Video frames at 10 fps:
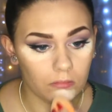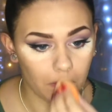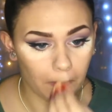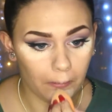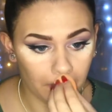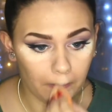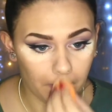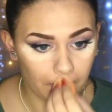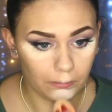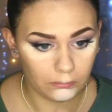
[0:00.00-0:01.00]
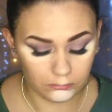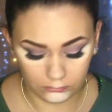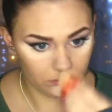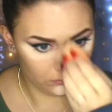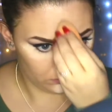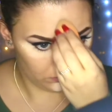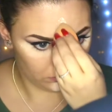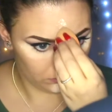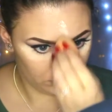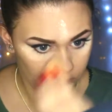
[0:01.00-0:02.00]

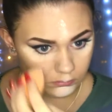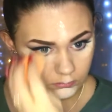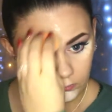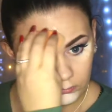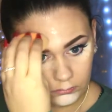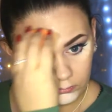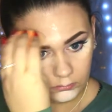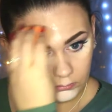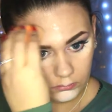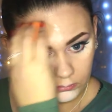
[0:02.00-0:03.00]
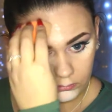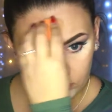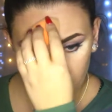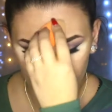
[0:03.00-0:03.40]
[no speech]